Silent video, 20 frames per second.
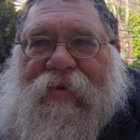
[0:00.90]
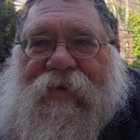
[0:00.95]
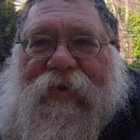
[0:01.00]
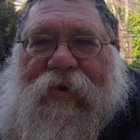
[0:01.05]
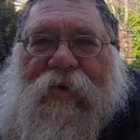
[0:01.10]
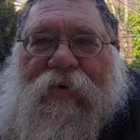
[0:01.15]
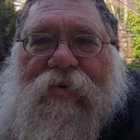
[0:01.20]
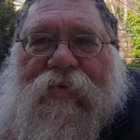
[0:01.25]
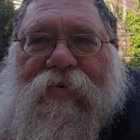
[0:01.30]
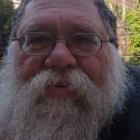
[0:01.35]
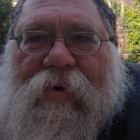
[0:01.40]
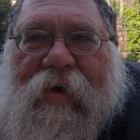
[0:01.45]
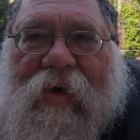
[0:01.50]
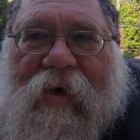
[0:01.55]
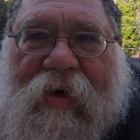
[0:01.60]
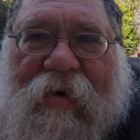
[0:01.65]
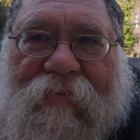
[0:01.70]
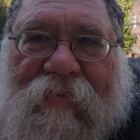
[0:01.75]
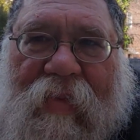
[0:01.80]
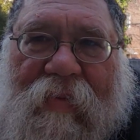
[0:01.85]
So
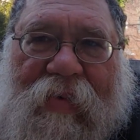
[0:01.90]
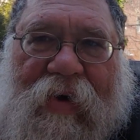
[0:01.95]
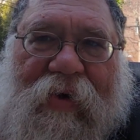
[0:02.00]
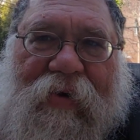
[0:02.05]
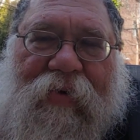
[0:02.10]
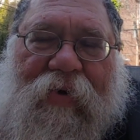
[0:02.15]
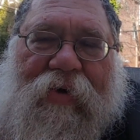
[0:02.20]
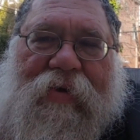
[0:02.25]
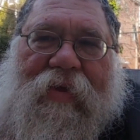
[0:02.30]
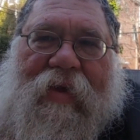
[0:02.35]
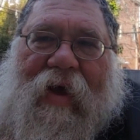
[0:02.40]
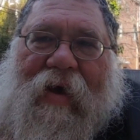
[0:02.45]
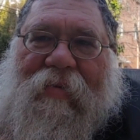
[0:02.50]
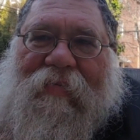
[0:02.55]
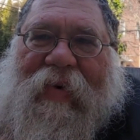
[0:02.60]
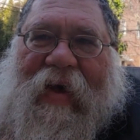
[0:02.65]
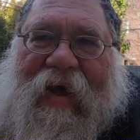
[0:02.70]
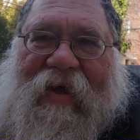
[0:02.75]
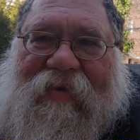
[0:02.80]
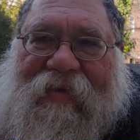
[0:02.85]
um, I'm going to talk now
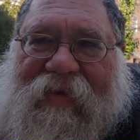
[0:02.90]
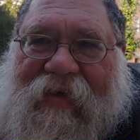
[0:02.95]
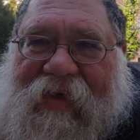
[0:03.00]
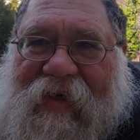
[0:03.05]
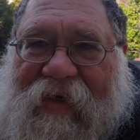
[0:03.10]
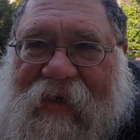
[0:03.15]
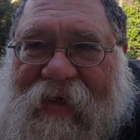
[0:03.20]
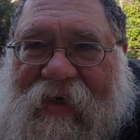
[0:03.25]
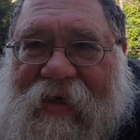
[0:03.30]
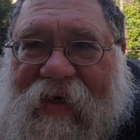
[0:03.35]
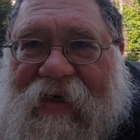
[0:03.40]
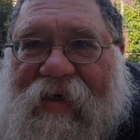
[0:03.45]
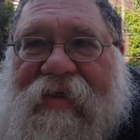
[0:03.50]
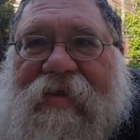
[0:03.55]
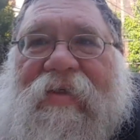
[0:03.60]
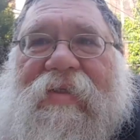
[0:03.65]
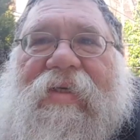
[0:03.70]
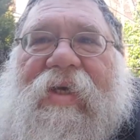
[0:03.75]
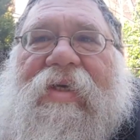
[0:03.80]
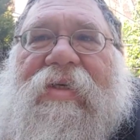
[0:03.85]
about the uh,
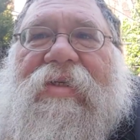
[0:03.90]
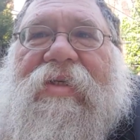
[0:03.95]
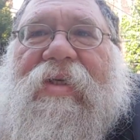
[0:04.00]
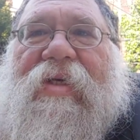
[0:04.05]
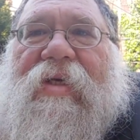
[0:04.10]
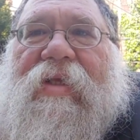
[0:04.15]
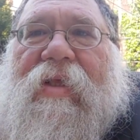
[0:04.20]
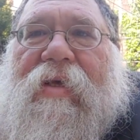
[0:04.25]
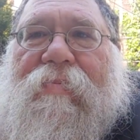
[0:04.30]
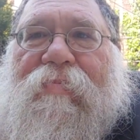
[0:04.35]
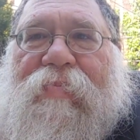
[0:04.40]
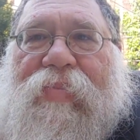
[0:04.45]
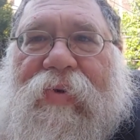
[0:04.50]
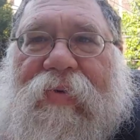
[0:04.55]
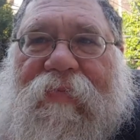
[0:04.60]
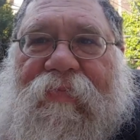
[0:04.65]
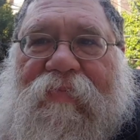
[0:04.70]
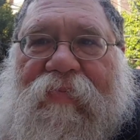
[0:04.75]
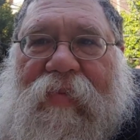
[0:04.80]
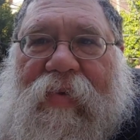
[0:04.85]
sixth clip
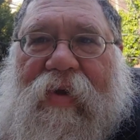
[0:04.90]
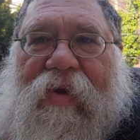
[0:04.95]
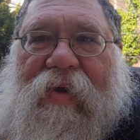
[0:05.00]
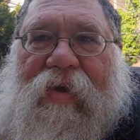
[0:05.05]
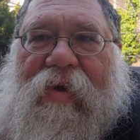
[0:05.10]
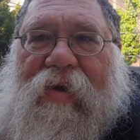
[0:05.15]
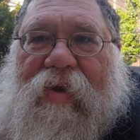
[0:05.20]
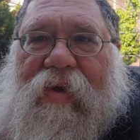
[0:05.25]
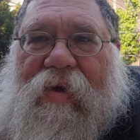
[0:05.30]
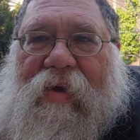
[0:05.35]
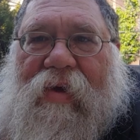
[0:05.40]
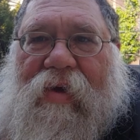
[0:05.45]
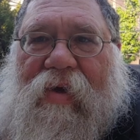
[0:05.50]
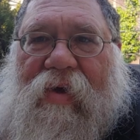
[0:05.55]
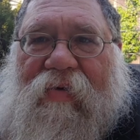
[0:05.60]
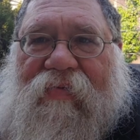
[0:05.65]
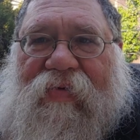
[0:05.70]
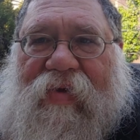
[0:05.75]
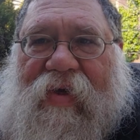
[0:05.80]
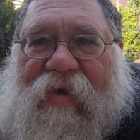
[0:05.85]

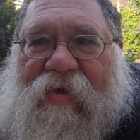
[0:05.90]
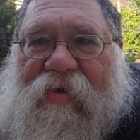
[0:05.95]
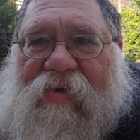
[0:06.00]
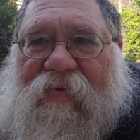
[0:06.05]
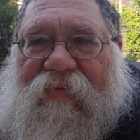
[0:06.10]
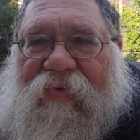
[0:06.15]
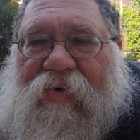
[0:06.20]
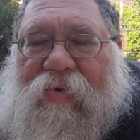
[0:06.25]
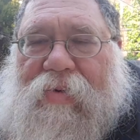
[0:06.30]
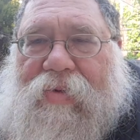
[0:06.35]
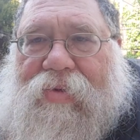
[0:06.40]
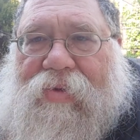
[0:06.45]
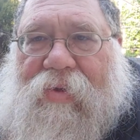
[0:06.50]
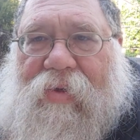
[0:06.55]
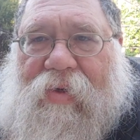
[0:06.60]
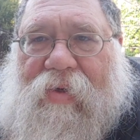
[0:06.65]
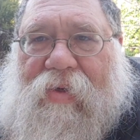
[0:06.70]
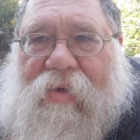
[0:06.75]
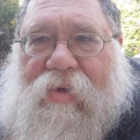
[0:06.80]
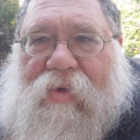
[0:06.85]
of the interview with
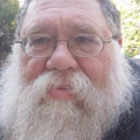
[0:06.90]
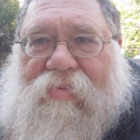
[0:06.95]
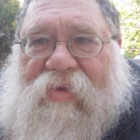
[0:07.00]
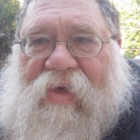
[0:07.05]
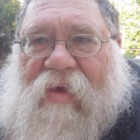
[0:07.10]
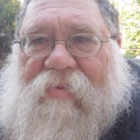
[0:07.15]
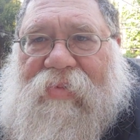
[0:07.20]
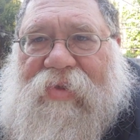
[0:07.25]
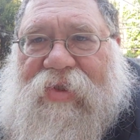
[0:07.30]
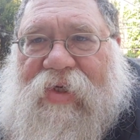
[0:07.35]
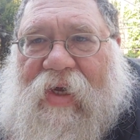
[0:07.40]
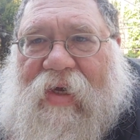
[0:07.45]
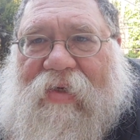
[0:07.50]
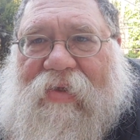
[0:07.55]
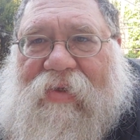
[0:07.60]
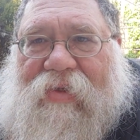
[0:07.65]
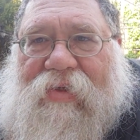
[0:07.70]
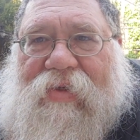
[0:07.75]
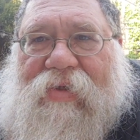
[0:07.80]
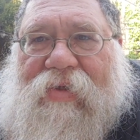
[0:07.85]
uh, Zalman
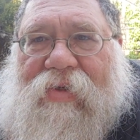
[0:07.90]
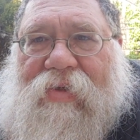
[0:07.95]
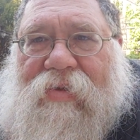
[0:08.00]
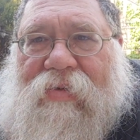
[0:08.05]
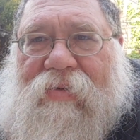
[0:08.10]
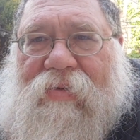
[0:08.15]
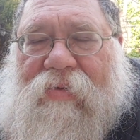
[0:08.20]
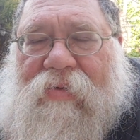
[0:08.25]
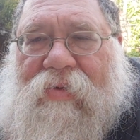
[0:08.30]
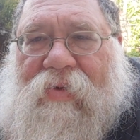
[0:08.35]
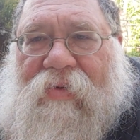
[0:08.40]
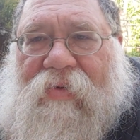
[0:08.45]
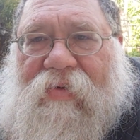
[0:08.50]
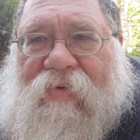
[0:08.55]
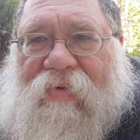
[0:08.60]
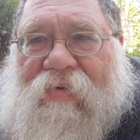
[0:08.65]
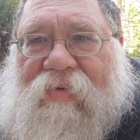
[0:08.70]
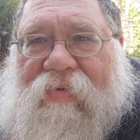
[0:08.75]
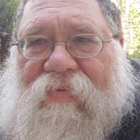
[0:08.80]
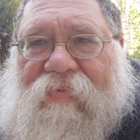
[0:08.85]
Schechter in
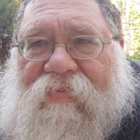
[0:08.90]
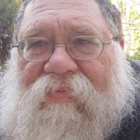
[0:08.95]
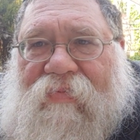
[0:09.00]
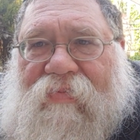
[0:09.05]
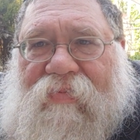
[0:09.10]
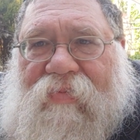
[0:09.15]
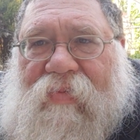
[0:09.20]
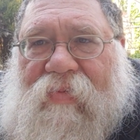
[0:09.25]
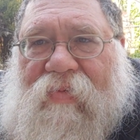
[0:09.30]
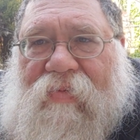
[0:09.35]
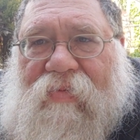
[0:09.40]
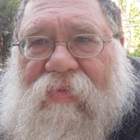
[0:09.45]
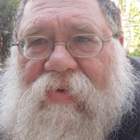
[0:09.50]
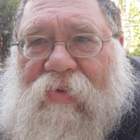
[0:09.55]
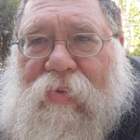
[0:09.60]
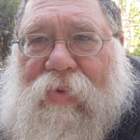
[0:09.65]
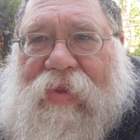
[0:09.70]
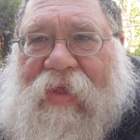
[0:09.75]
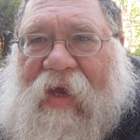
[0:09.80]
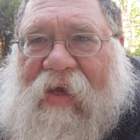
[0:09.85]
uh,
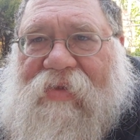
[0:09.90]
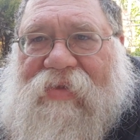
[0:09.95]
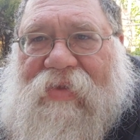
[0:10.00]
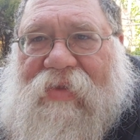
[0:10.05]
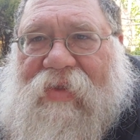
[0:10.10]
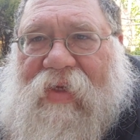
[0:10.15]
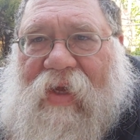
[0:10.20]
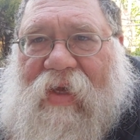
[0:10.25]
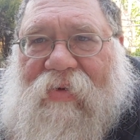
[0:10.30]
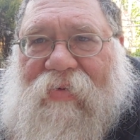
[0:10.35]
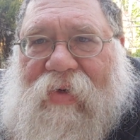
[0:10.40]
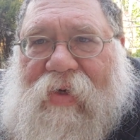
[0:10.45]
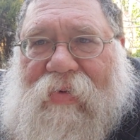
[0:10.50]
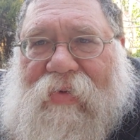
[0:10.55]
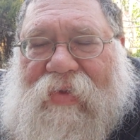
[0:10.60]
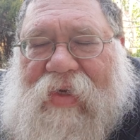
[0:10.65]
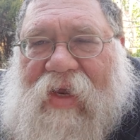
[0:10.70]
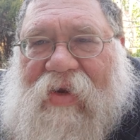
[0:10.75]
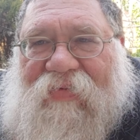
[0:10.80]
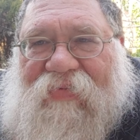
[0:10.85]
2010 when he
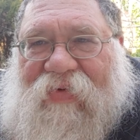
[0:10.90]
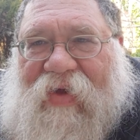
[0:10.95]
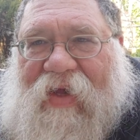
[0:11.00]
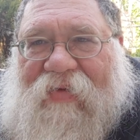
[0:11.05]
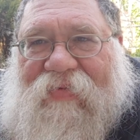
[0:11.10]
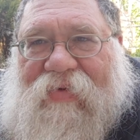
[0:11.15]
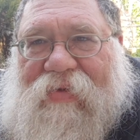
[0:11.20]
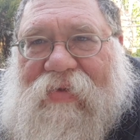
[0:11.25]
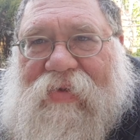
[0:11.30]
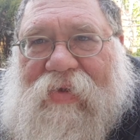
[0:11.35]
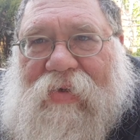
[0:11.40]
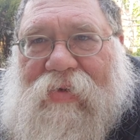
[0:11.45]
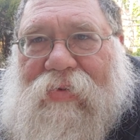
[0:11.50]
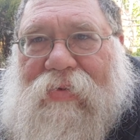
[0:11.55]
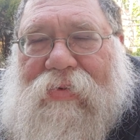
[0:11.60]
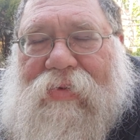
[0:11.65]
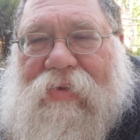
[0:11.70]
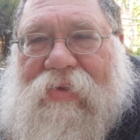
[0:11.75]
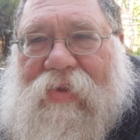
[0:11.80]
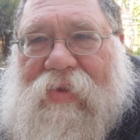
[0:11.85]
was 85 years
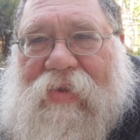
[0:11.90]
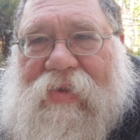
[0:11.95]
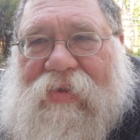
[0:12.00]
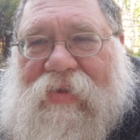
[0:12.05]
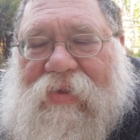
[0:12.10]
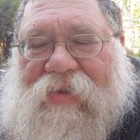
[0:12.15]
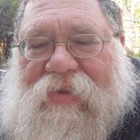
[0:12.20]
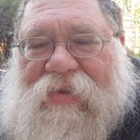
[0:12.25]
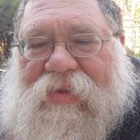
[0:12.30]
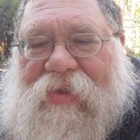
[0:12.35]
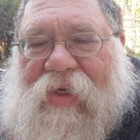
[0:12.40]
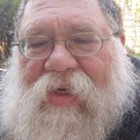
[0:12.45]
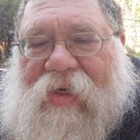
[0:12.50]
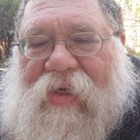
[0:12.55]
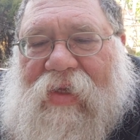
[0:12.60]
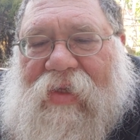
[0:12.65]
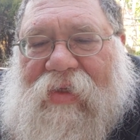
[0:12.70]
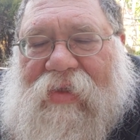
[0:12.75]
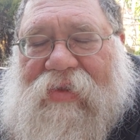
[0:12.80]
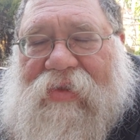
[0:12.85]
old. So this is
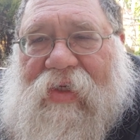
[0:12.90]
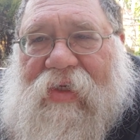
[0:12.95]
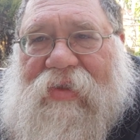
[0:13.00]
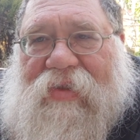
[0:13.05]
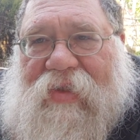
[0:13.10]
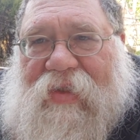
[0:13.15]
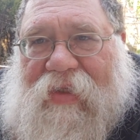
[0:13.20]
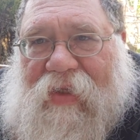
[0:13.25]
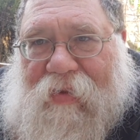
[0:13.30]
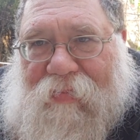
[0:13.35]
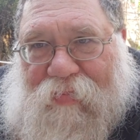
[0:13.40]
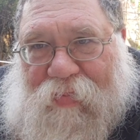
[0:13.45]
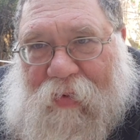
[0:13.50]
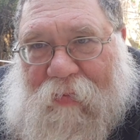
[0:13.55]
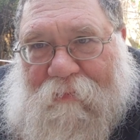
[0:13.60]
uh, the sixth clip.